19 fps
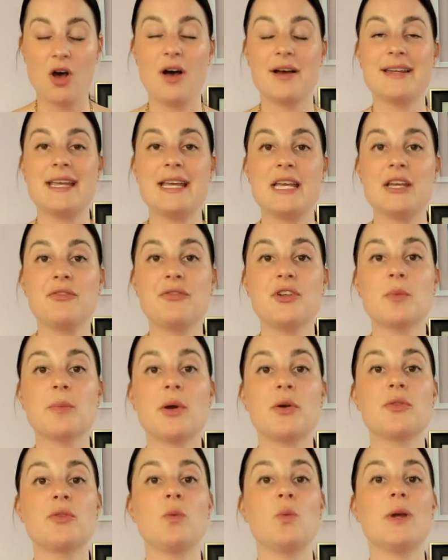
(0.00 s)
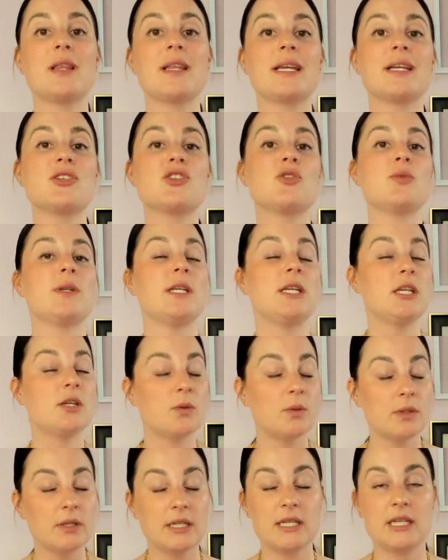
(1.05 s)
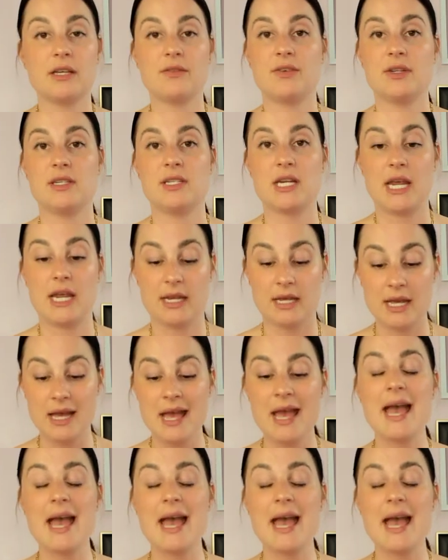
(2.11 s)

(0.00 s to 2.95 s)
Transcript: on if you're both willing to equally give and take,